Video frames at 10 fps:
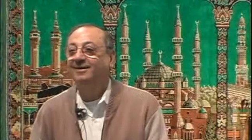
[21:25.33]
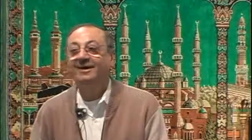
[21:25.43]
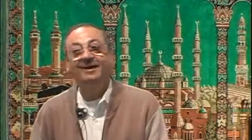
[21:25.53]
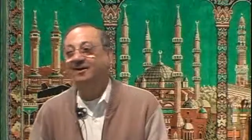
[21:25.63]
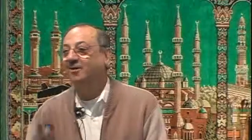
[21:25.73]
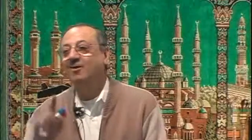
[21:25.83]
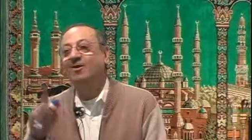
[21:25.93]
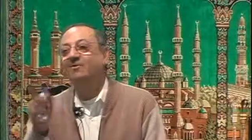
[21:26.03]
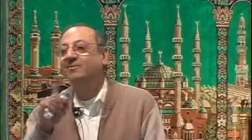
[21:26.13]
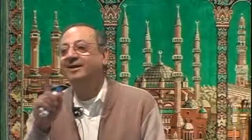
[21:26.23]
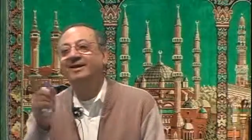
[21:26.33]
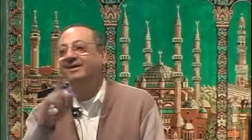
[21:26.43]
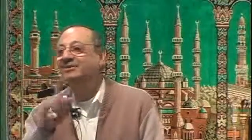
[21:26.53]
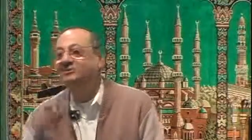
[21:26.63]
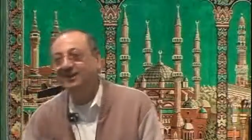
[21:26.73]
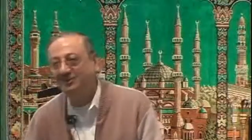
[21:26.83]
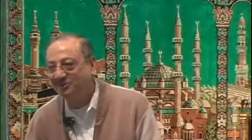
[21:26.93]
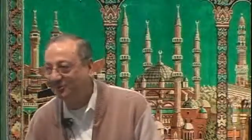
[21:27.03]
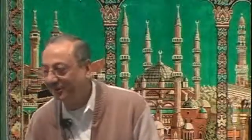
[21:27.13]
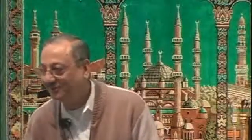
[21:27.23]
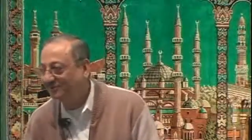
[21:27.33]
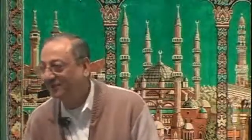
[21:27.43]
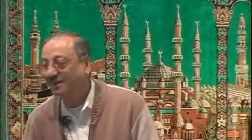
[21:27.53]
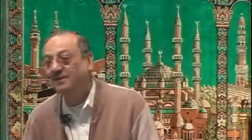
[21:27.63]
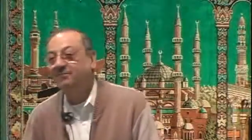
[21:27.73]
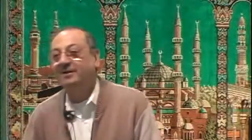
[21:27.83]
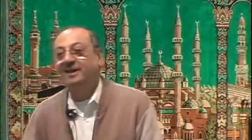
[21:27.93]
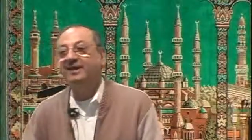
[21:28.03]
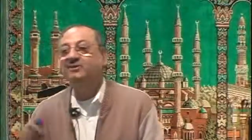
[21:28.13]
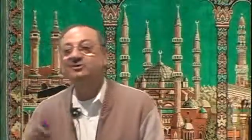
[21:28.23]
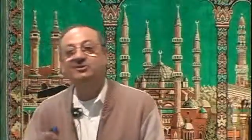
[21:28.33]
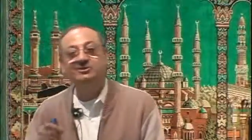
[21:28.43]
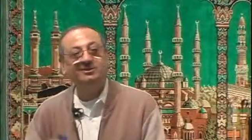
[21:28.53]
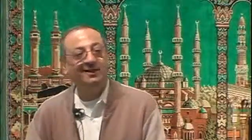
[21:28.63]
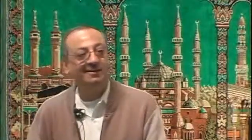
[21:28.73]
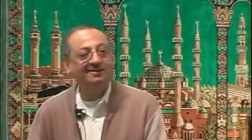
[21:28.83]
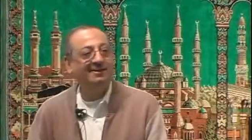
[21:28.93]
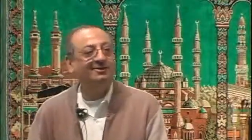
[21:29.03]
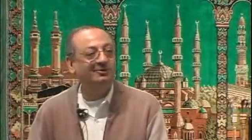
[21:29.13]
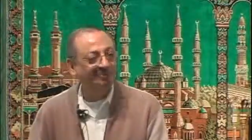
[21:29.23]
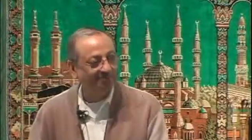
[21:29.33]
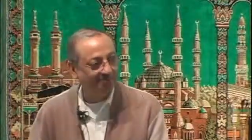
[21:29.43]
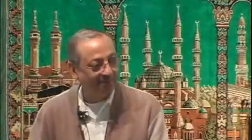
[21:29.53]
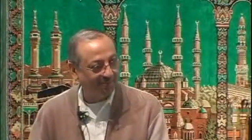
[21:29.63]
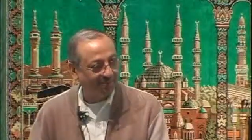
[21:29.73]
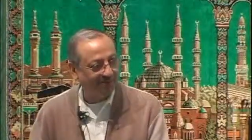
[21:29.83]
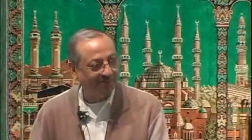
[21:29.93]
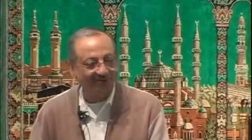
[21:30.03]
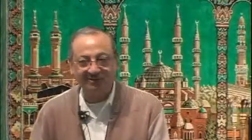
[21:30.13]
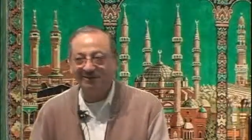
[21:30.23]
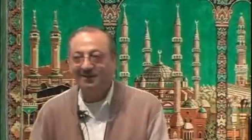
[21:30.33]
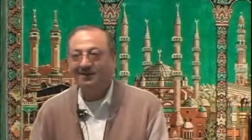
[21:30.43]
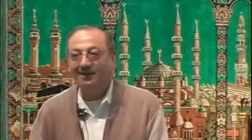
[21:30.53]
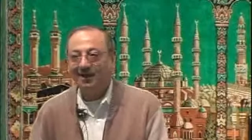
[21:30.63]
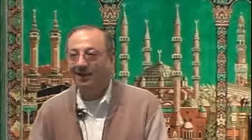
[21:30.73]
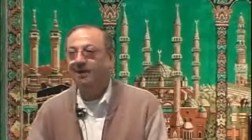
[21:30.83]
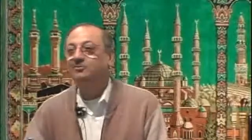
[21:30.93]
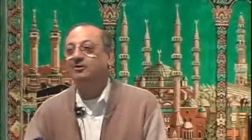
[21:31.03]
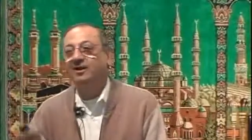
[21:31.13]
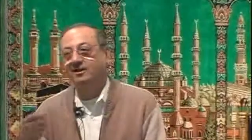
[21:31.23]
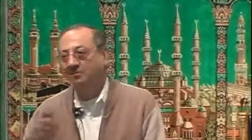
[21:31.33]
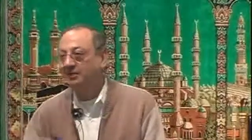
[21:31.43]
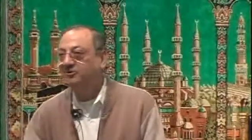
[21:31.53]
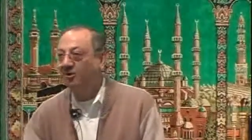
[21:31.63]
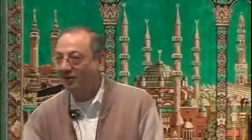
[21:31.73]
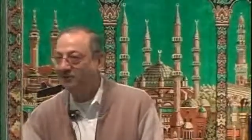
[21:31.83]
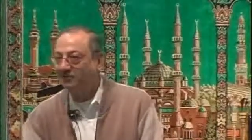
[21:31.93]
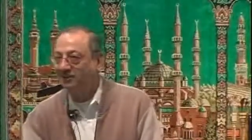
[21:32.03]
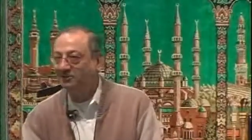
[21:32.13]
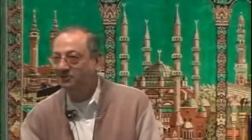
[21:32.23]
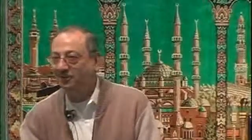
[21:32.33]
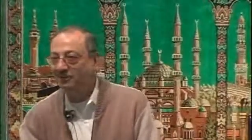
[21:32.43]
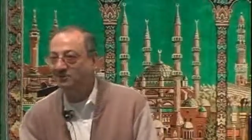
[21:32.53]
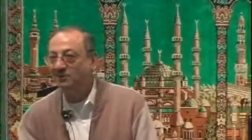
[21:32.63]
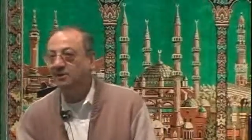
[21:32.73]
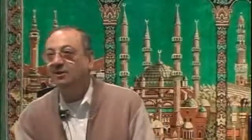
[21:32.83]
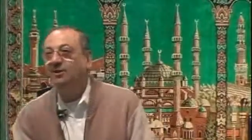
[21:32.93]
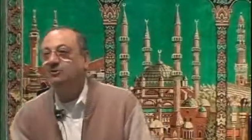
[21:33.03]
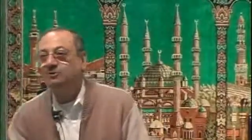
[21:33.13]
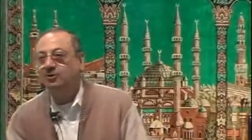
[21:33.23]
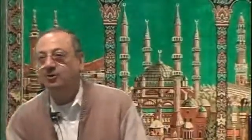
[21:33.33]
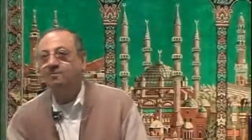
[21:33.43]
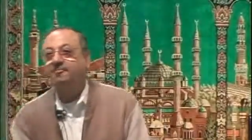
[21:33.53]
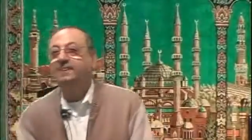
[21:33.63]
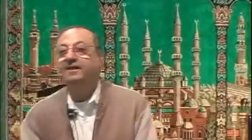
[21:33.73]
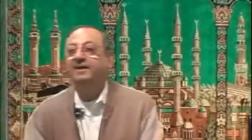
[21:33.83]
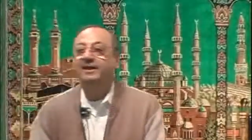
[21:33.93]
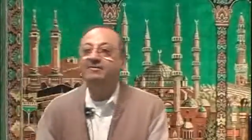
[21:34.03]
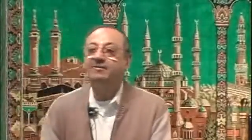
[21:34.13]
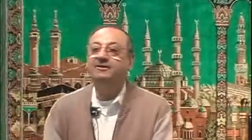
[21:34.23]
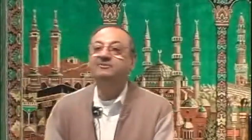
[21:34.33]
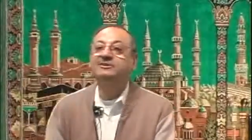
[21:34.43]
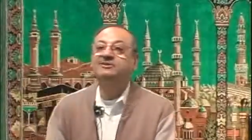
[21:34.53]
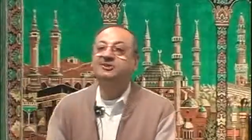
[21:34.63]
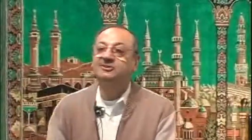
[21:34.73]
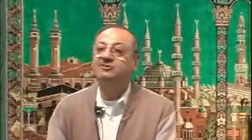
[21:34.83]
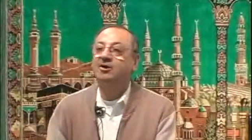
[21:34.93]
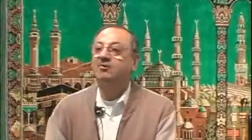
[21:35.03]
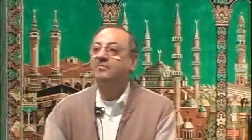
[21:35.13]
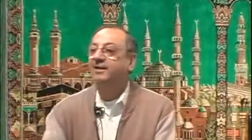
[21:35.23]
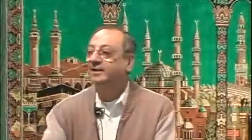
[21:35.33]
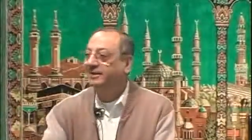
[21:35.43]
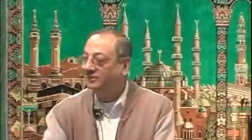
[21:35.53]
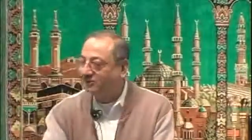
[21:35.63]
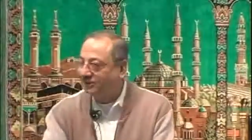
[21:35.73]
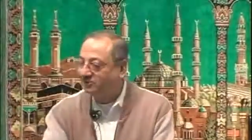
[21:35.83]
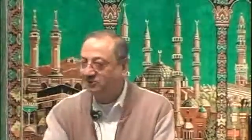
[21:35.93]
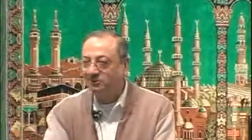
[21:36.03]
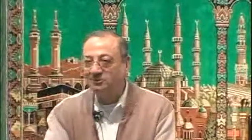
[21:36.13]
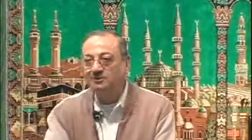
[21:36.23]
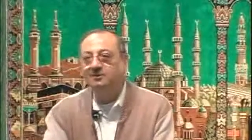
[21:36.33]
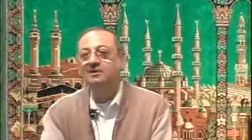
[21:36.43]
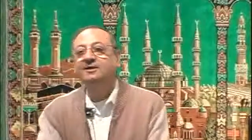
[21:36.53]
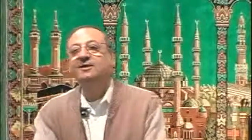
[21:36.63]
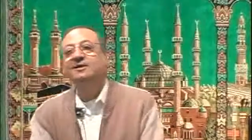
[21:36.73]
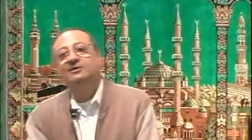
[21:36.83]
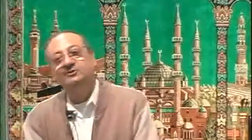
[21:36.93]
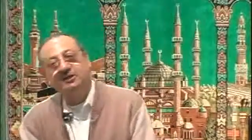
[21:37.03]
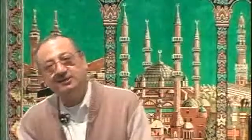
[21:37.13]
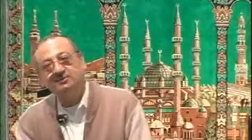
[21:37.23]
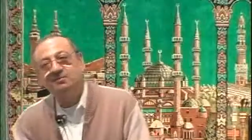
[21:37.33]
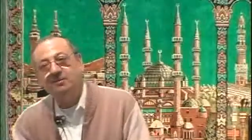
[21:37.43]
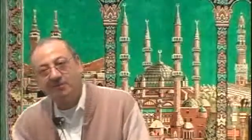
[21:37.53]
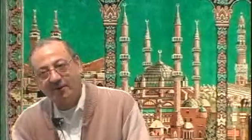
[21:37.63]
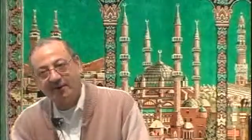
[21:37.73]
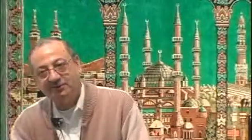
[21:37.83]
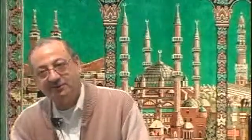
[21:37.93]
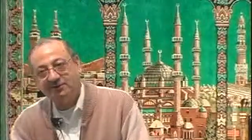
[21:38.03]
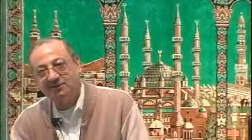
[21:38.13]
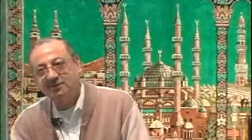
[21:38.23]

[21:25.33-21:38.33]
It did not make any sense to us, but I insisted that you memorize it. Alhamdulillah, it makes a lot of sense to us. So, even if this does not make any sense to you, just memorize it.